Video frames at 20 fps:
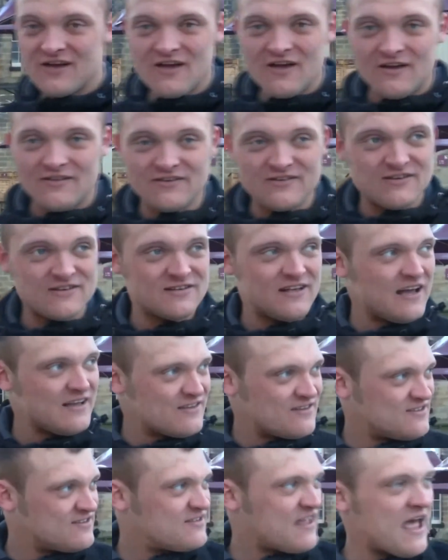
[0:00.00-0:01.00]
And this is like
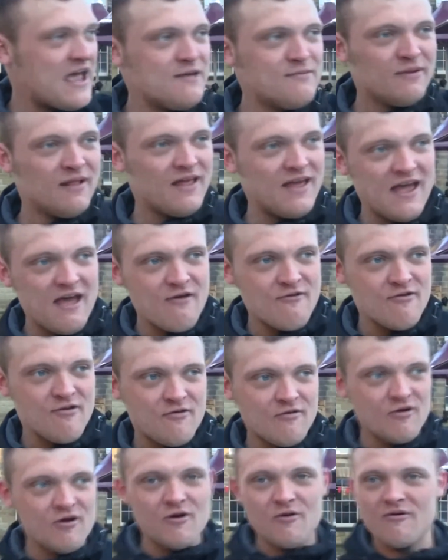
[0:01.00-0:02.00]
the stable area
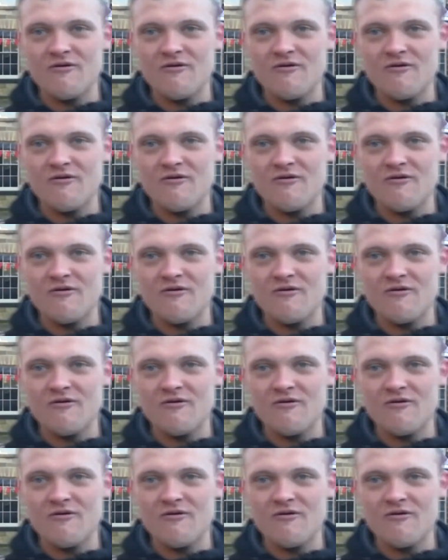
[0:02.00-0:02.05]
where we're